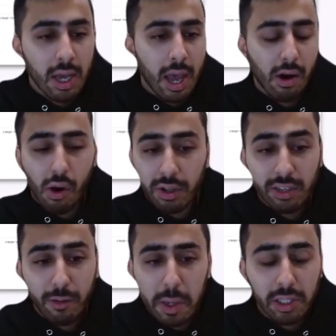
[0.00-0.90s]
And all this
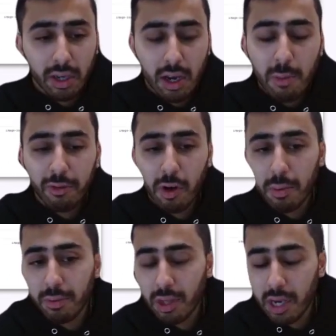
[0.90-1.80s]
information can come
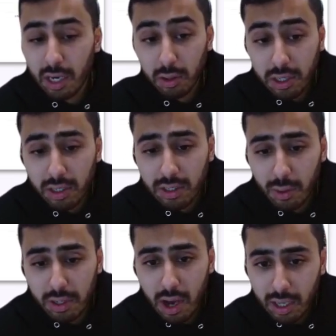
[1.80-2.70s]
from the integrations that
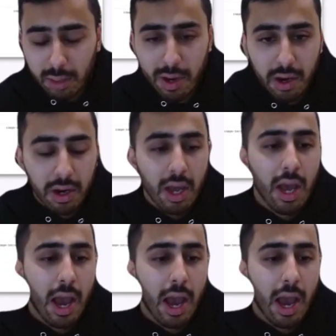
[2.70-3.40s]
we talked about,